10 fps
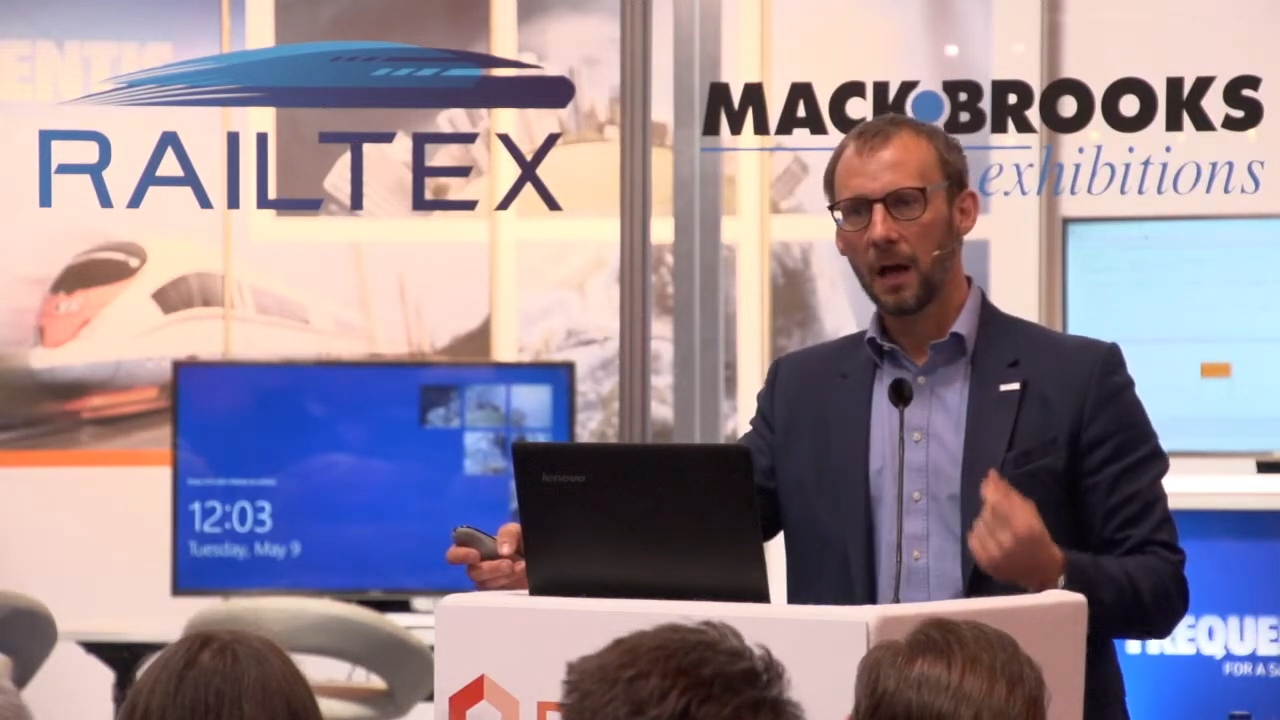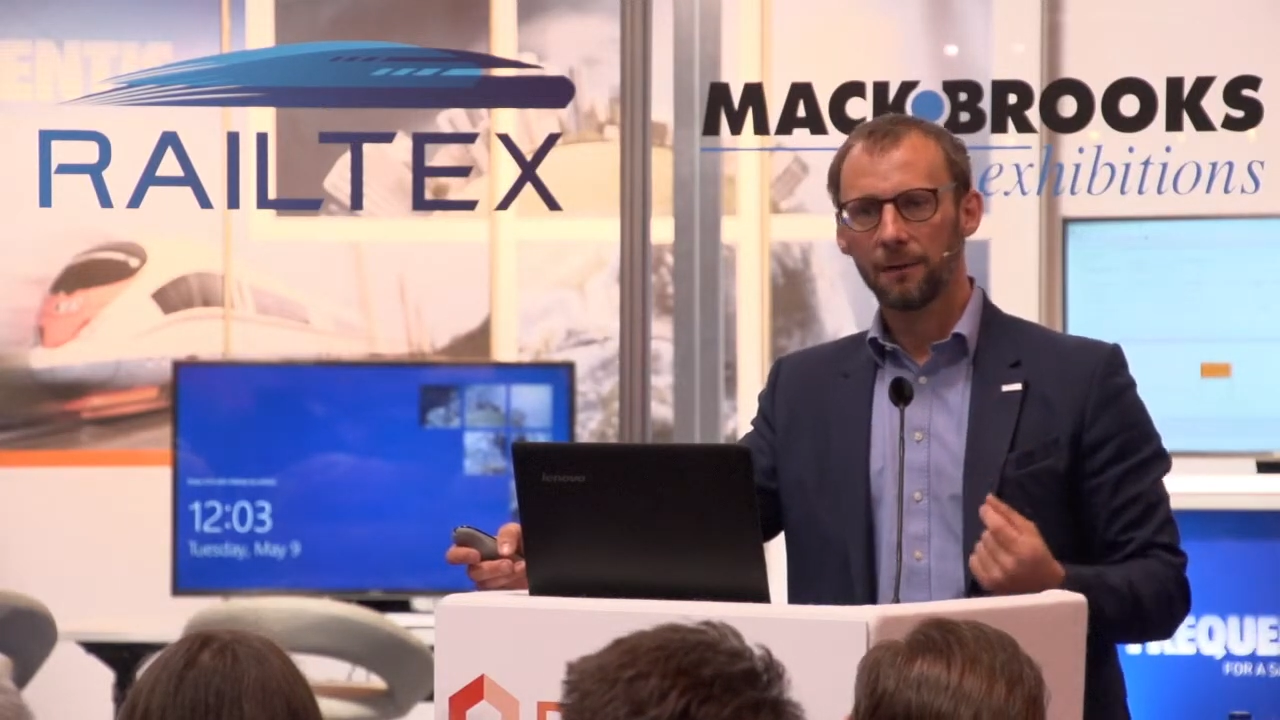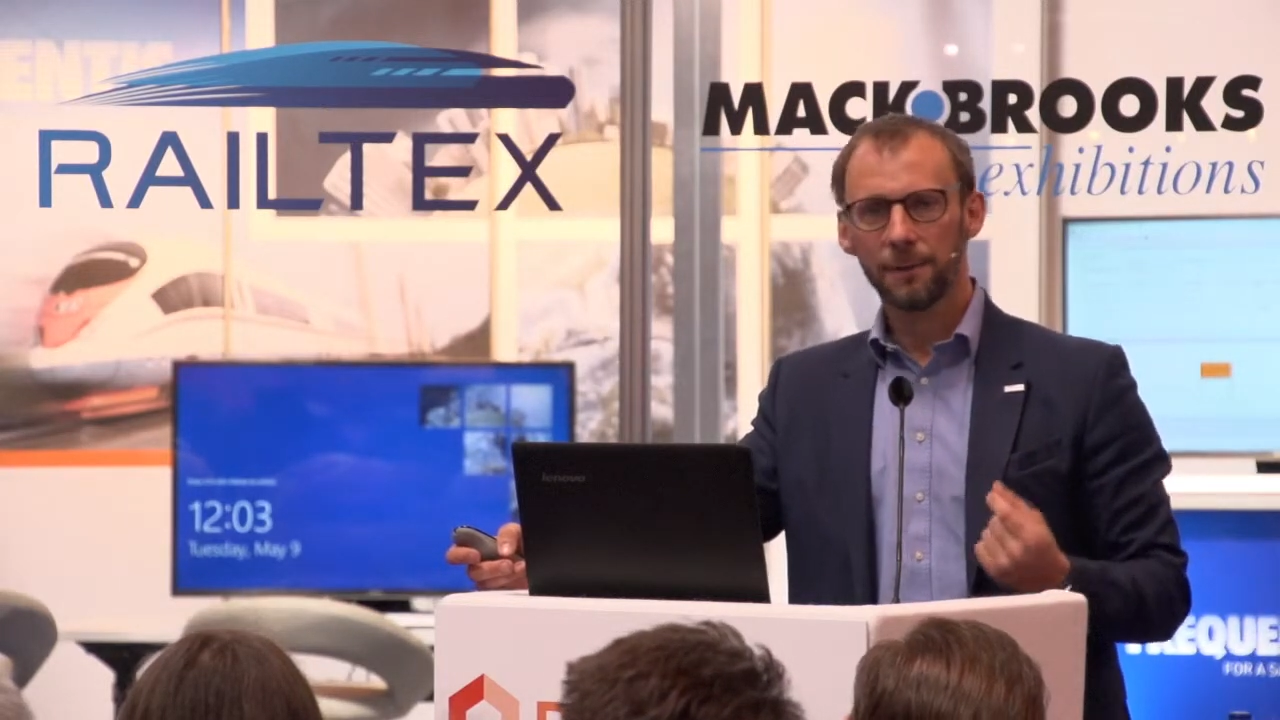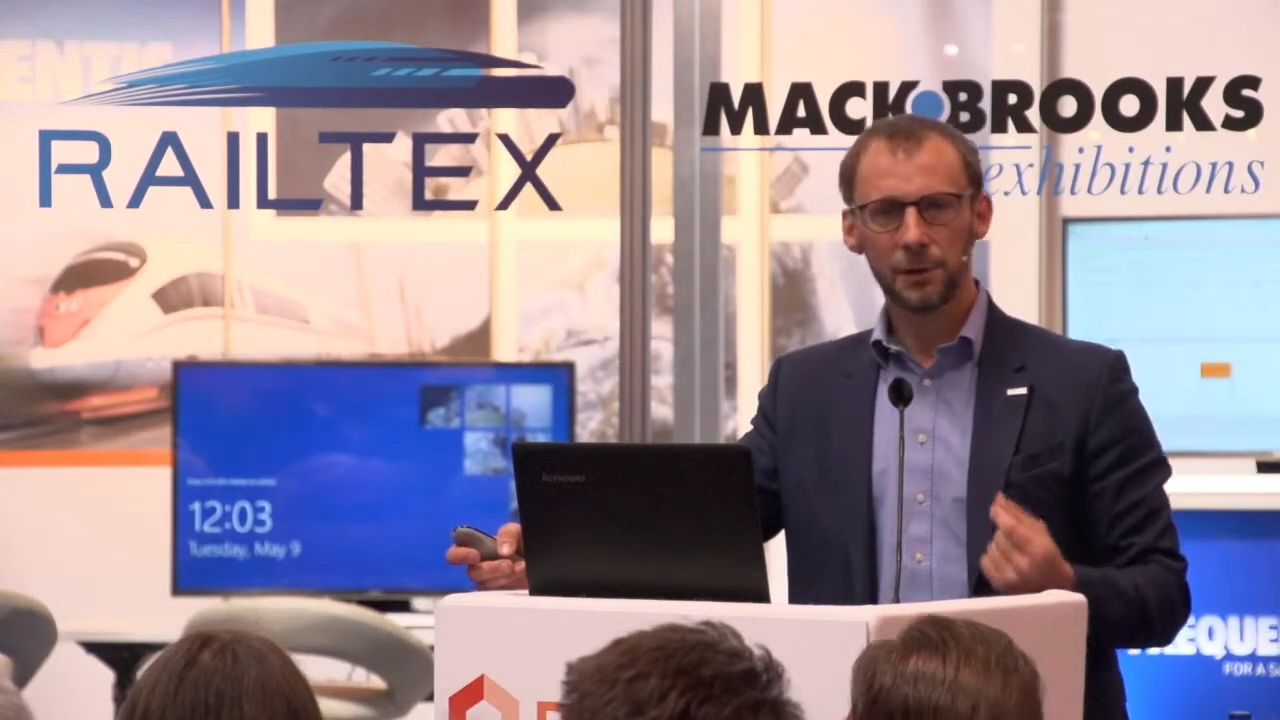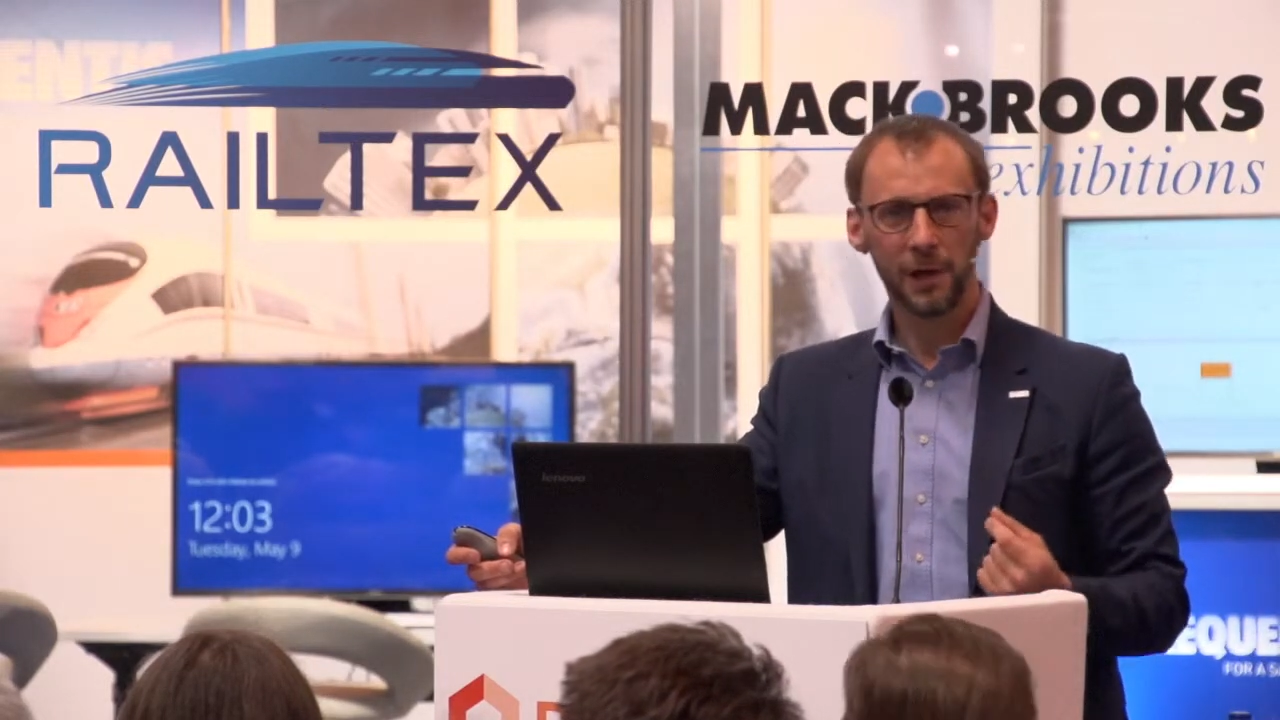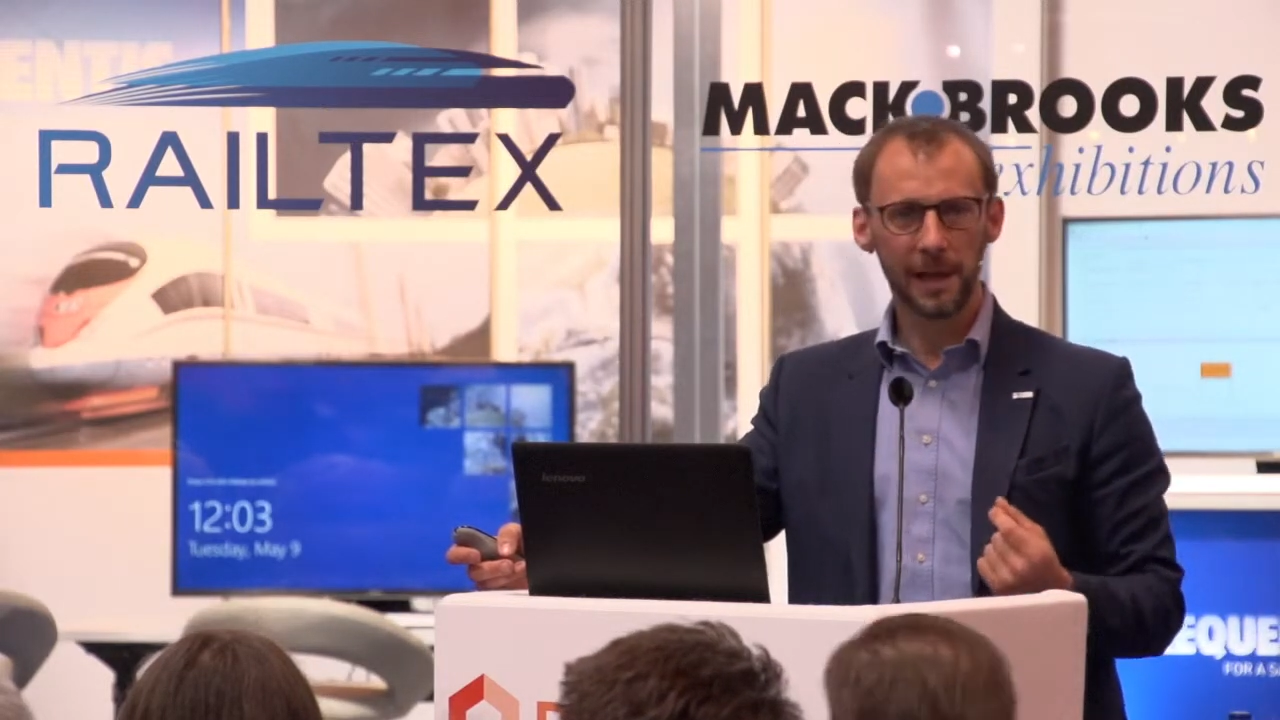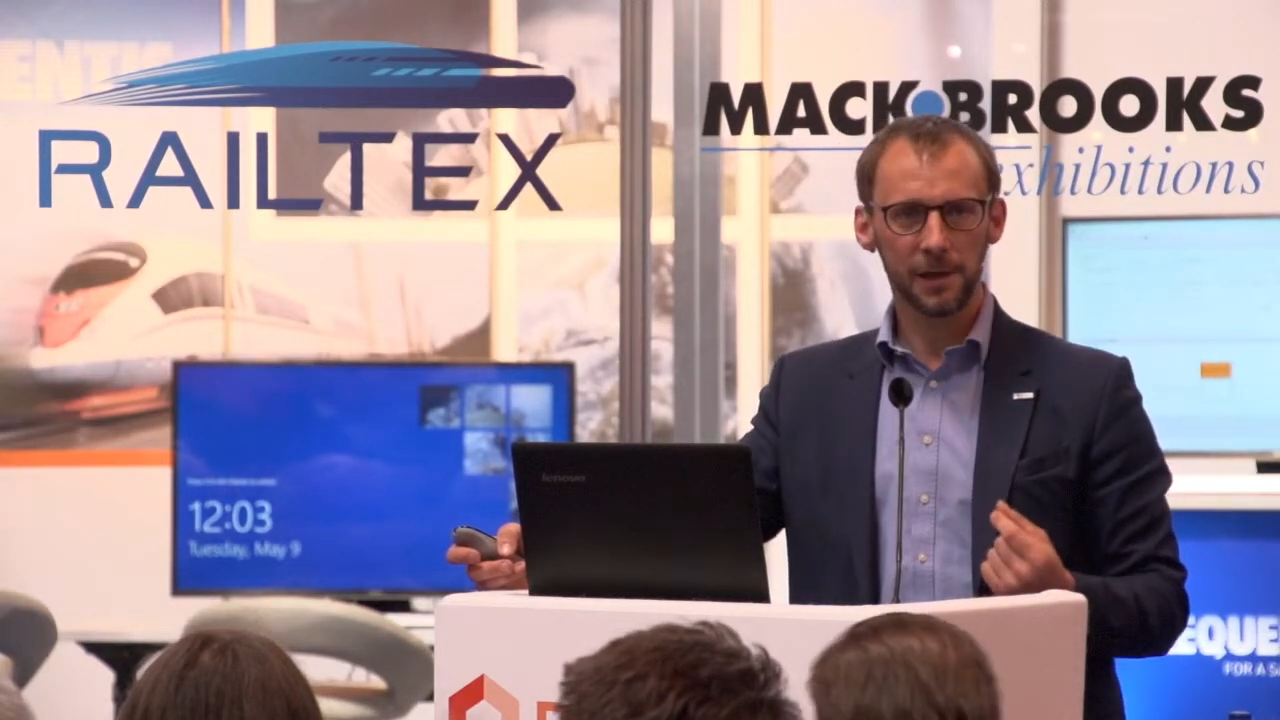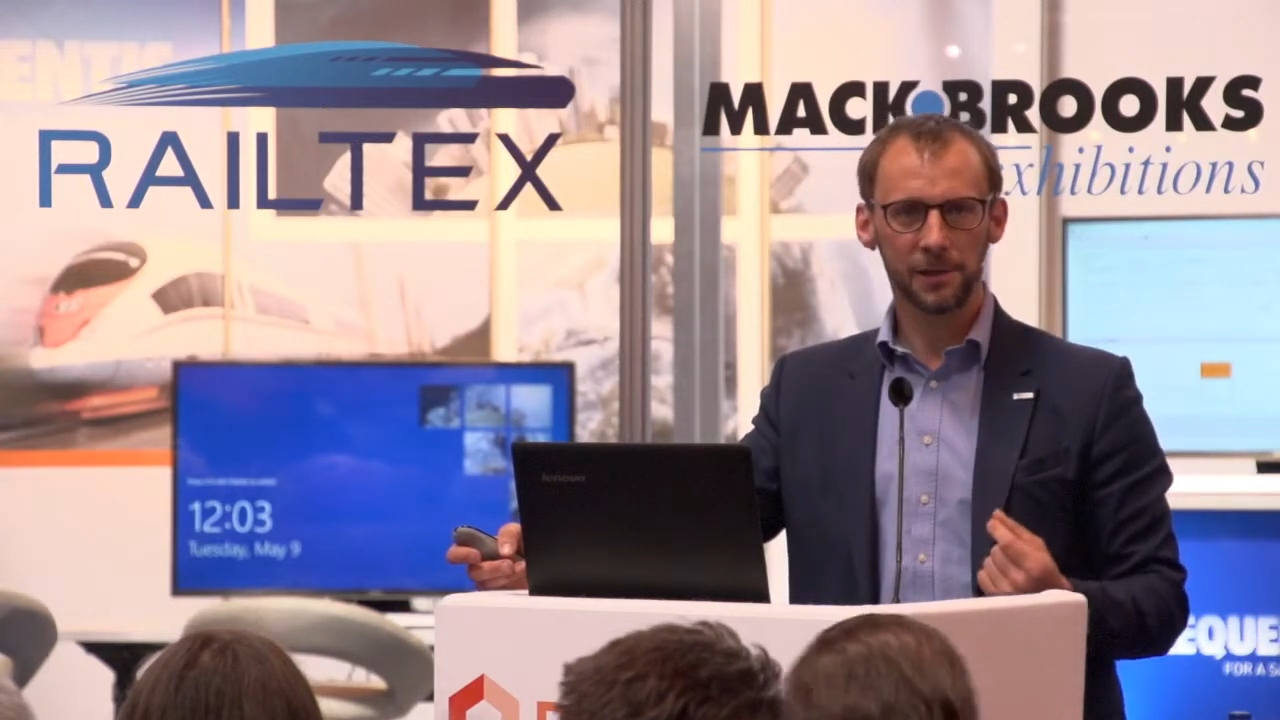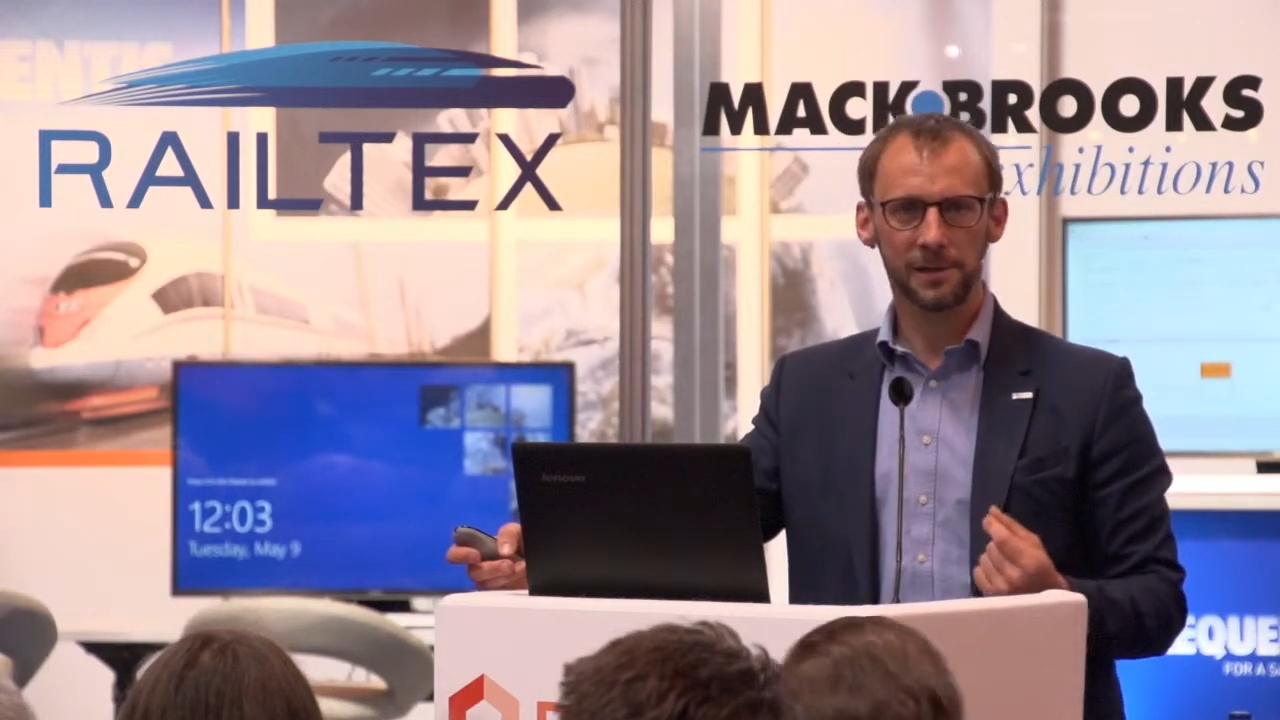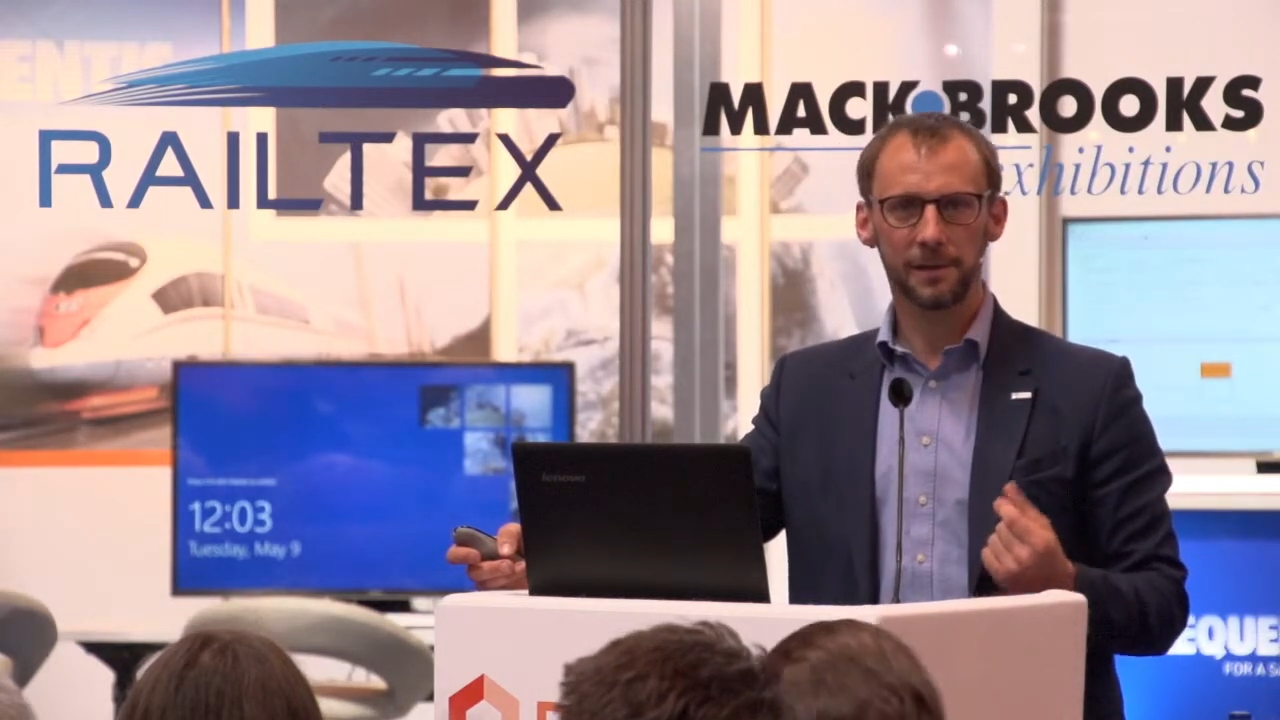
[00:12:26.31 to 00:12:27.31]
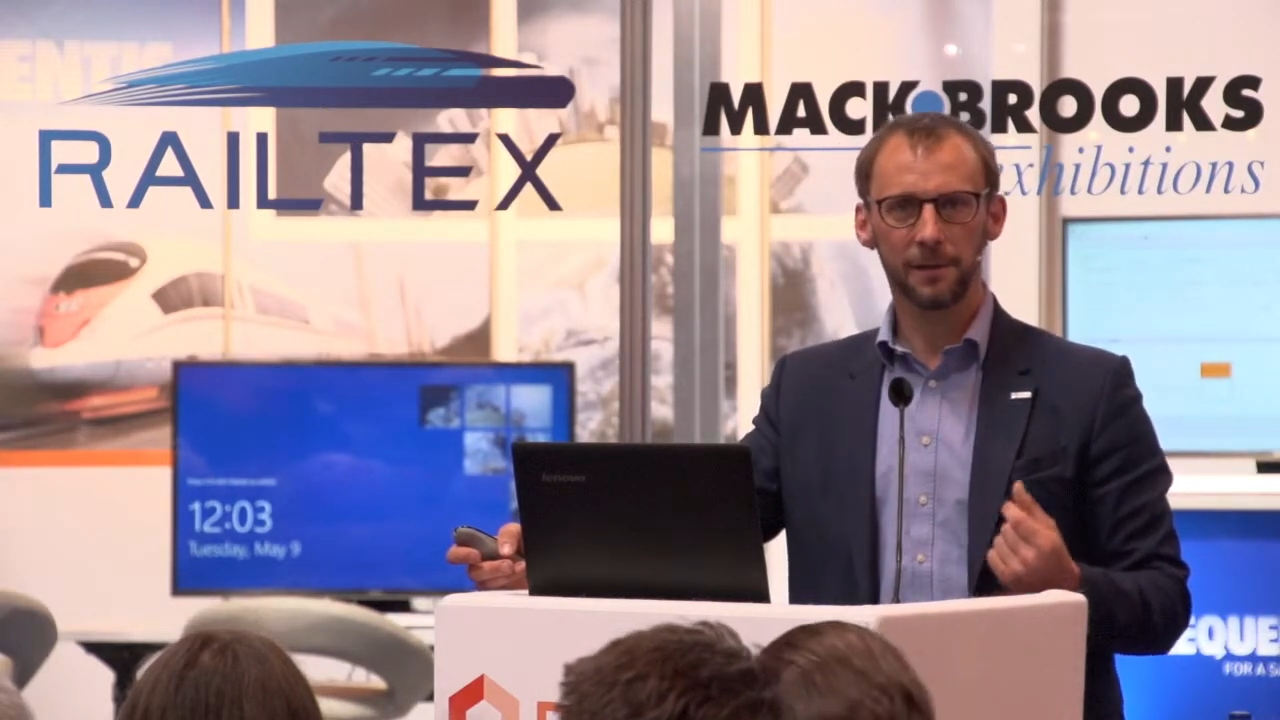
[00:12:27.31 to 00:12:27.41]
for changes